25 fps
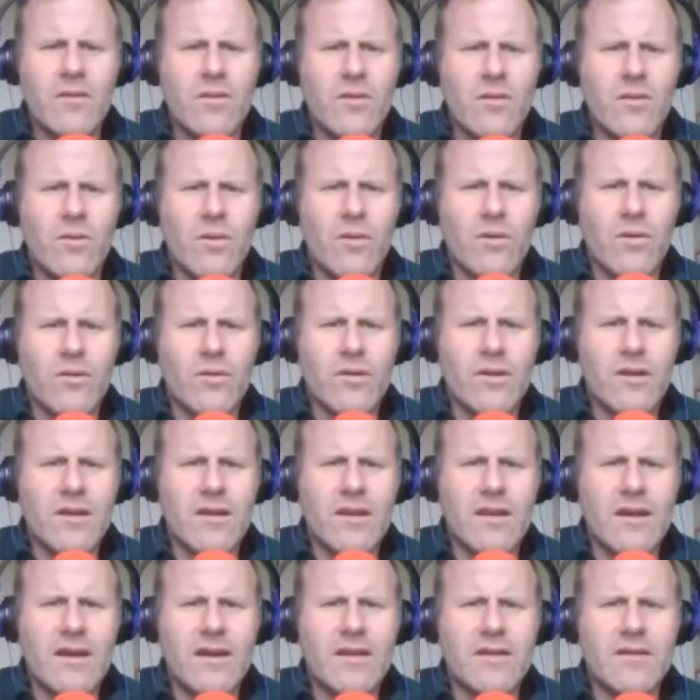Oh, good
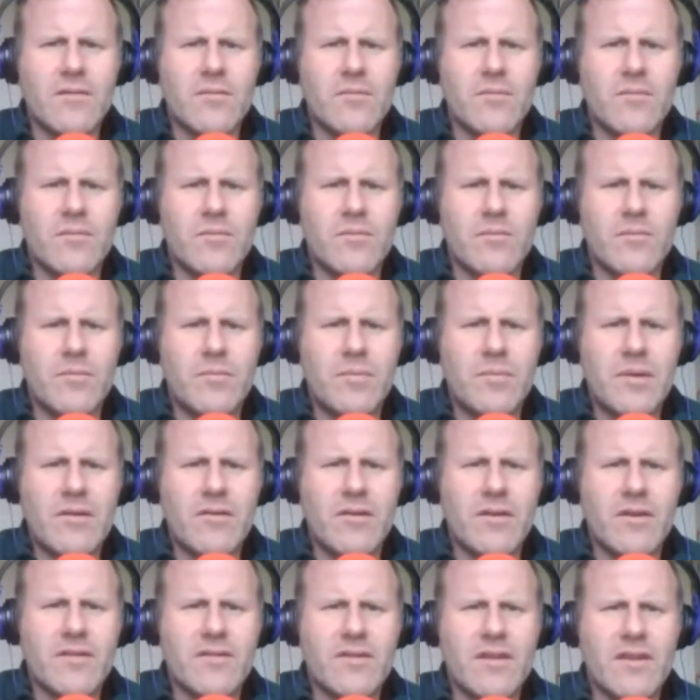lad. Berry
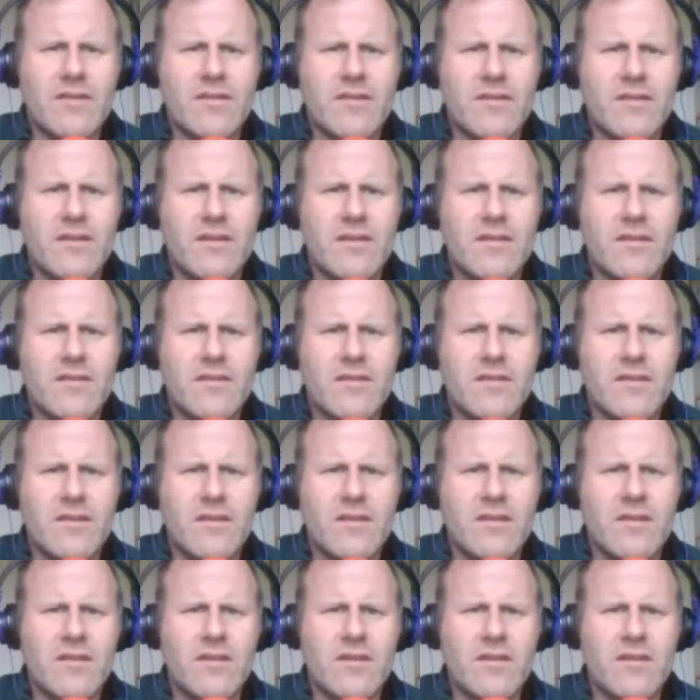necessities.